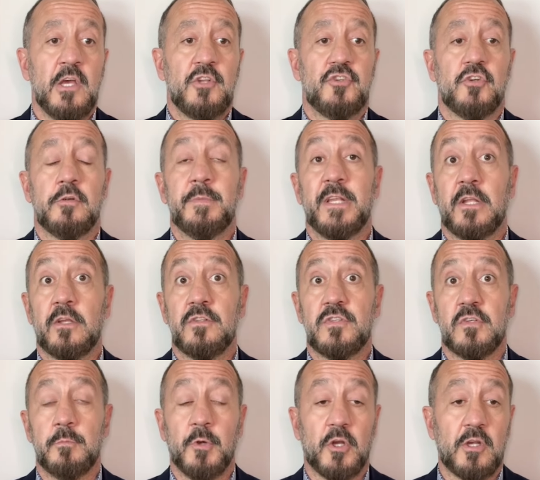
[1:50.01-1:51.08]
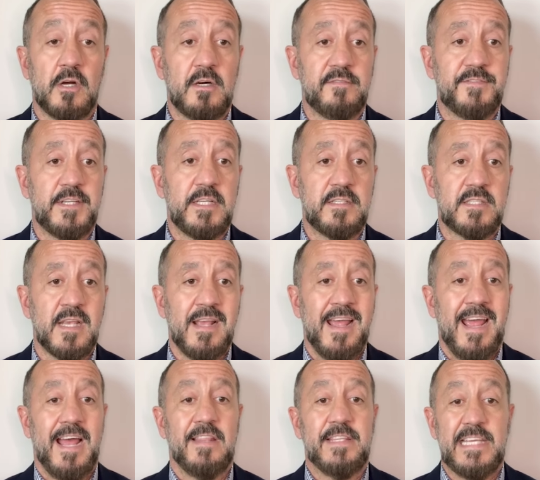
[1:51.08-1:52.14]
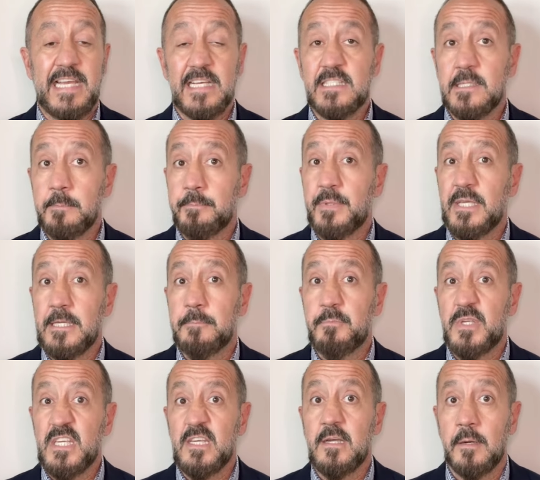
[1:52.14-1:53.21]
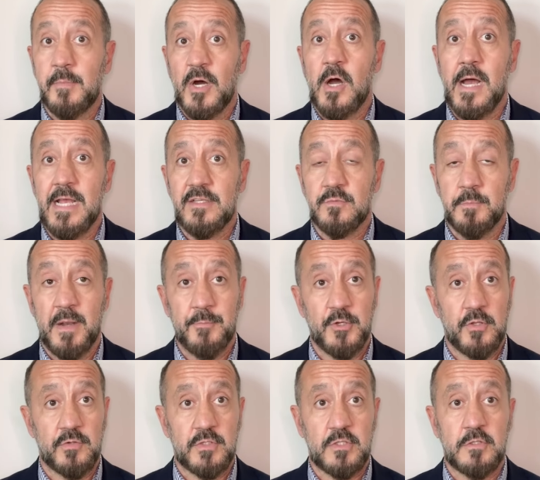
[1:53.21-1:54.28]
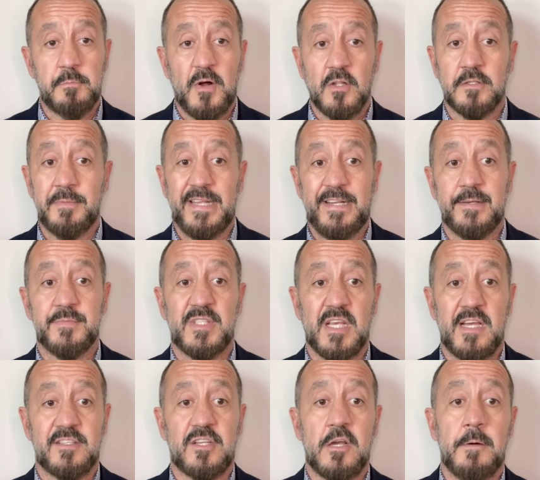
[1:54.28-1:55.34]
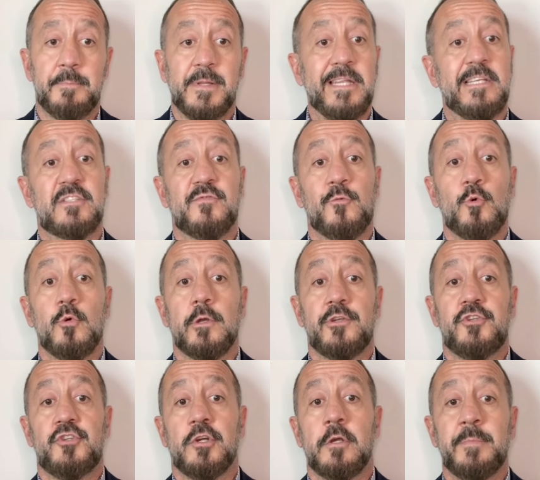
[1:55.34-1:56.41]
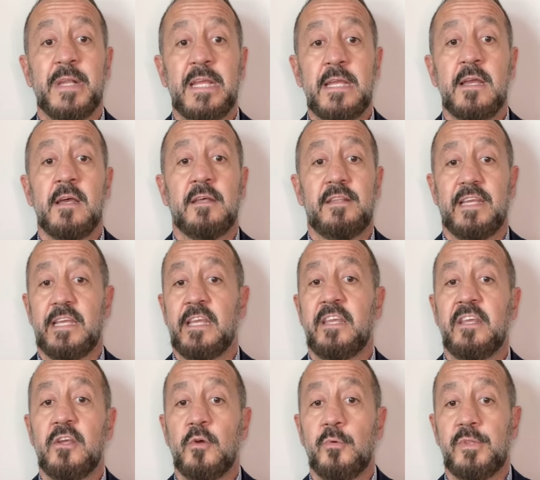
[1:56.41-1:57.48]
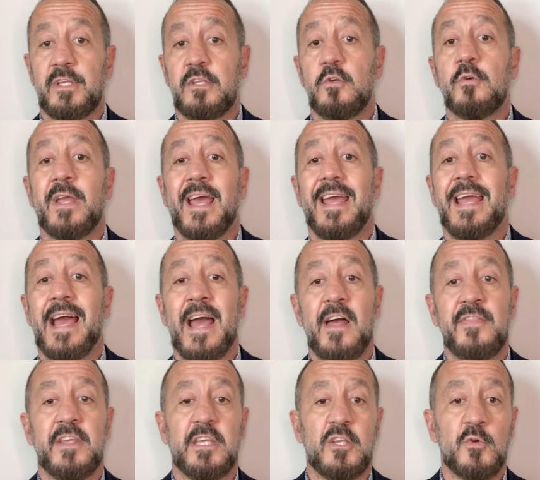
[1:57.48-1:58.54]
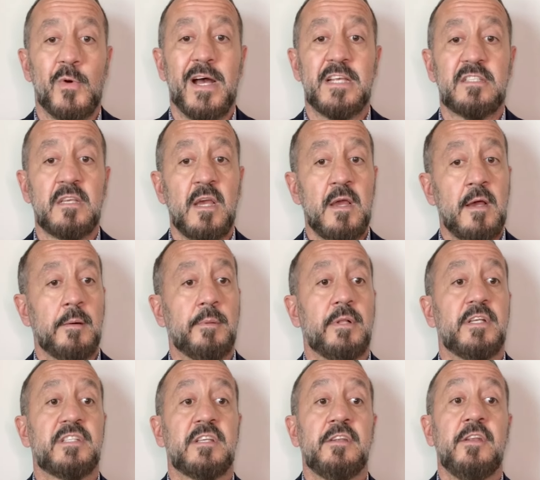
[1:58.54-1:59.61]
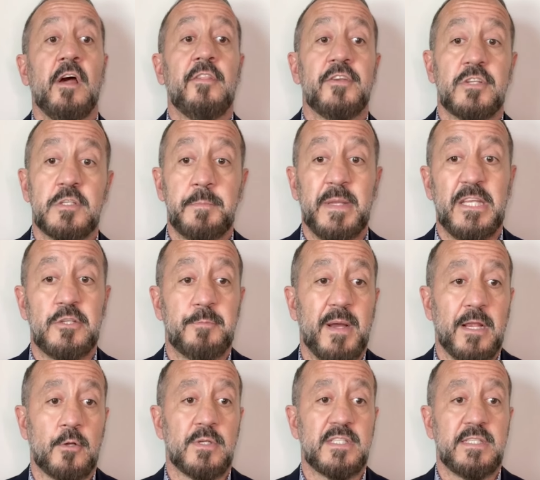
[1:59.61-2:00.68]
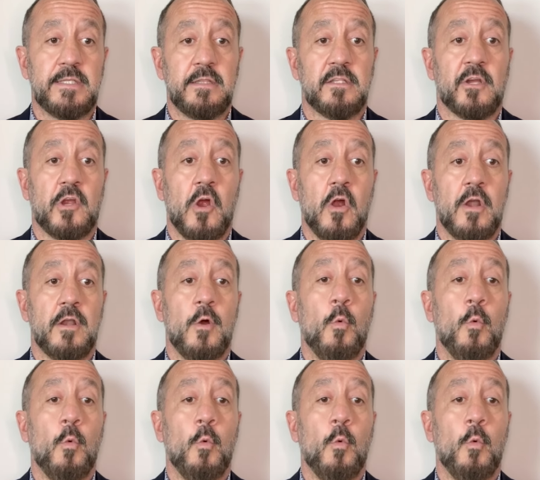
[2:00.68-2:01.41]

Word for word: German consumer confidence, and the S&P PMIs. Remember, those are small to medium-sized companies for Germany, the EU, the UK, and the US, plus another speech by Christine Lagarde.